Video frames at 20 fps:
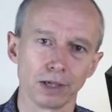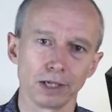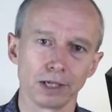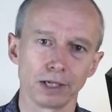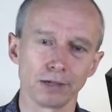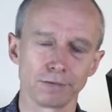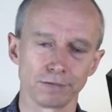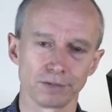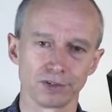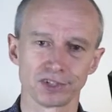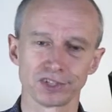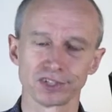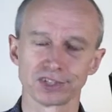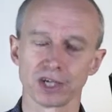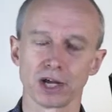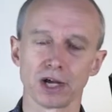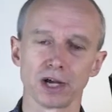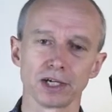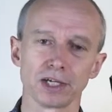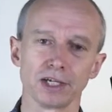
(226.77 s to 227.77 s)
if the
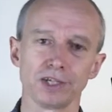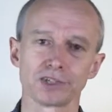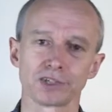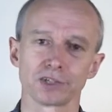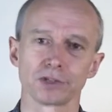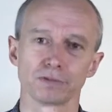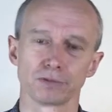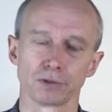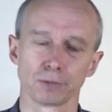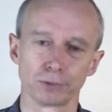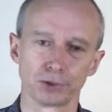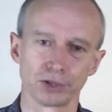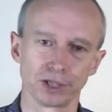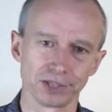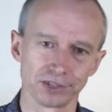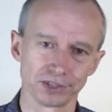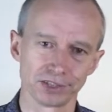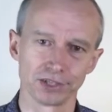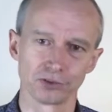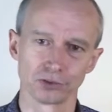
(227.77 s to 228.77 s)
size of
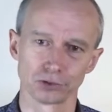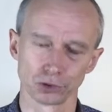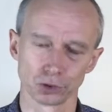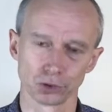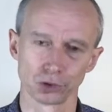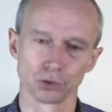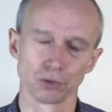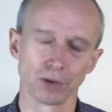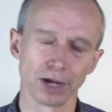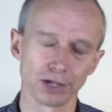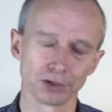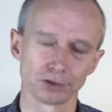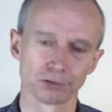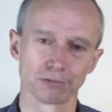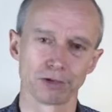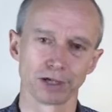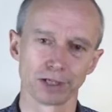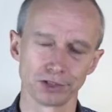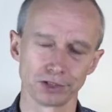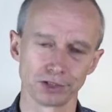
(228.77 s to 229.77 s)
objects isn't correct
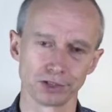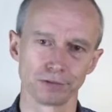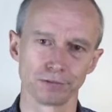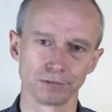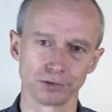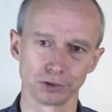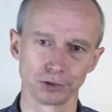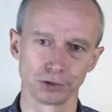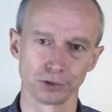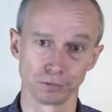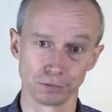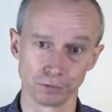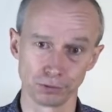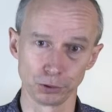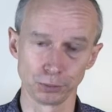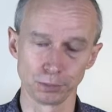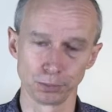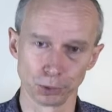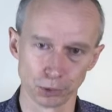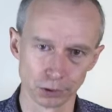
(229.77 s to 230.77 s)
relative to the
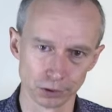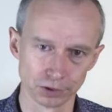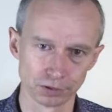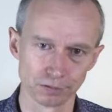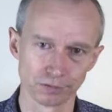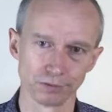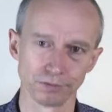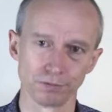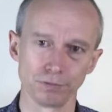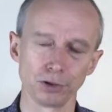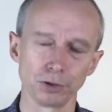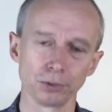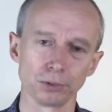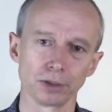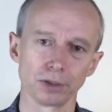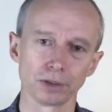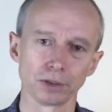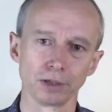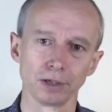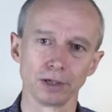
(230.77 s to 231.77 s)
viewpoint of the
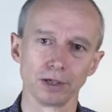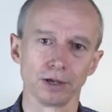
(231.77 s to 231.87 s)
viewer,